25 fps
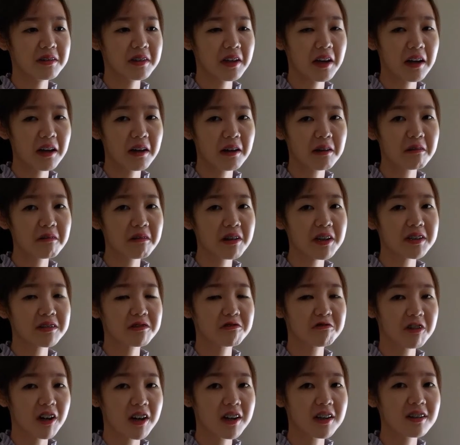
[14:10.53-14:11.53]
are quite
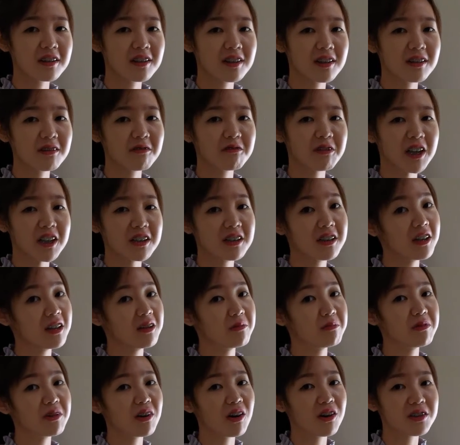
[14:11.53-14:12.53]
struggling when
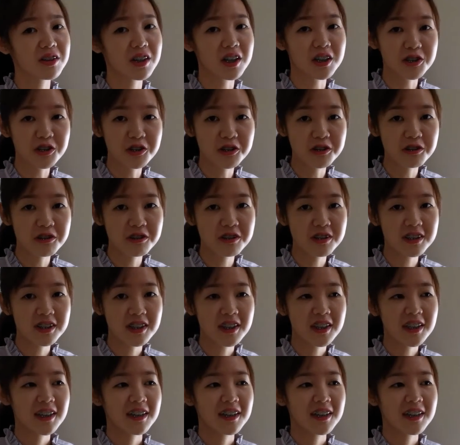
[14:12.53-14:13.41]
they put on their shoes